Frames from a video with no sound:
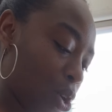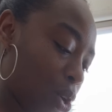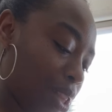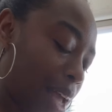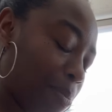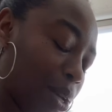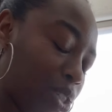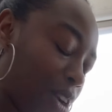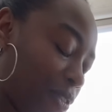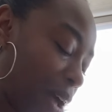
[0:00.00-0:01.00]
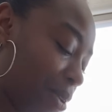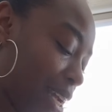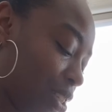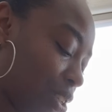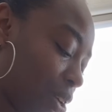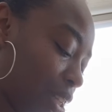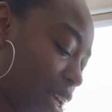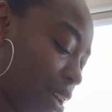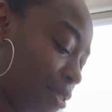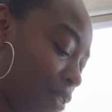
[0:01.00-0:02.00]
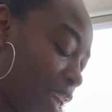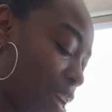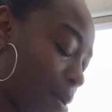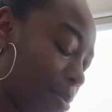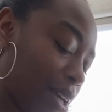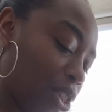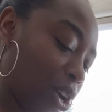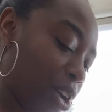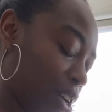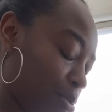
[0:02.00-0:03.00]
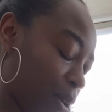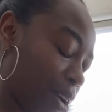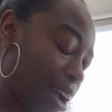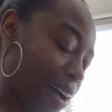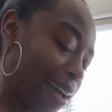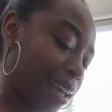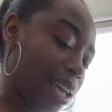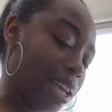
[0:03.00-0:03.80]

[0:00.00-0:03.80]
like build your foundation on love your mother your spirit guide